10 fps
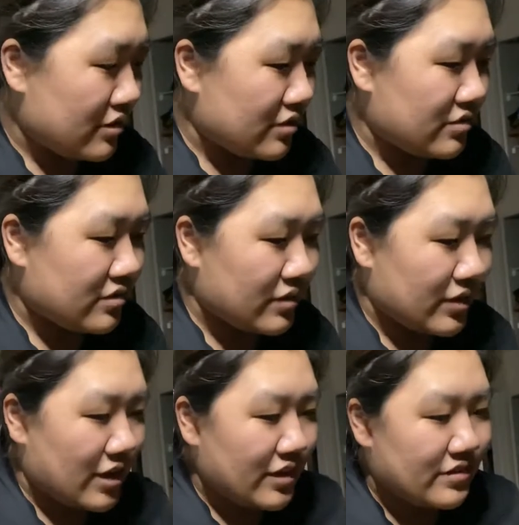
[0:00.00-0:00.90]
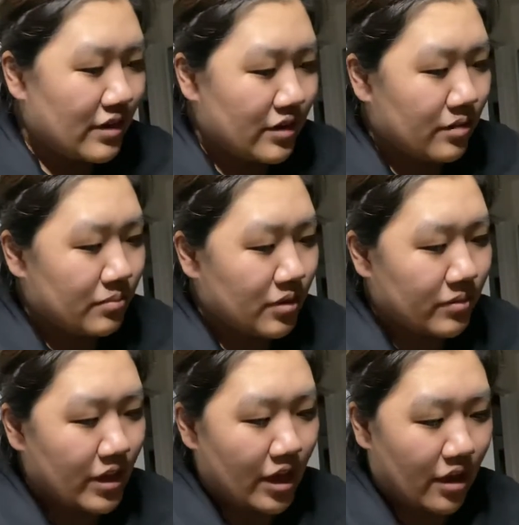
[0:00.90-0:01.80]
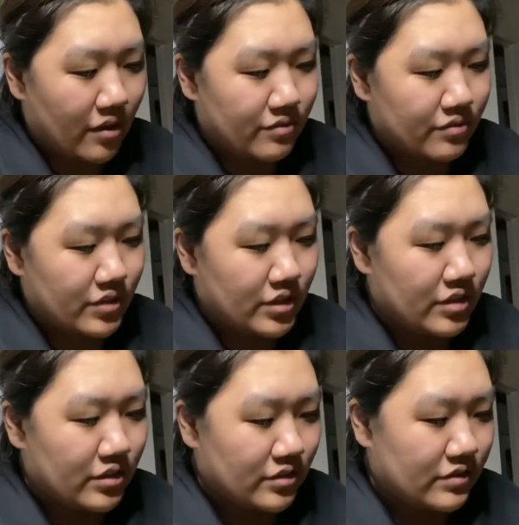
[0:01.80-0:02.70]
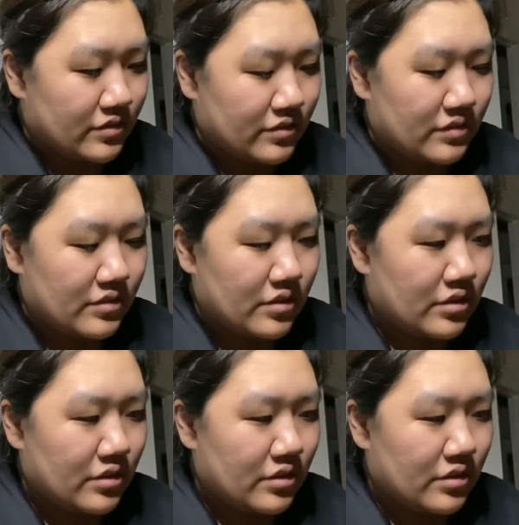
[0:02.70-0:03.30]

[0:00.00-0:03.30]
So the next item that we have is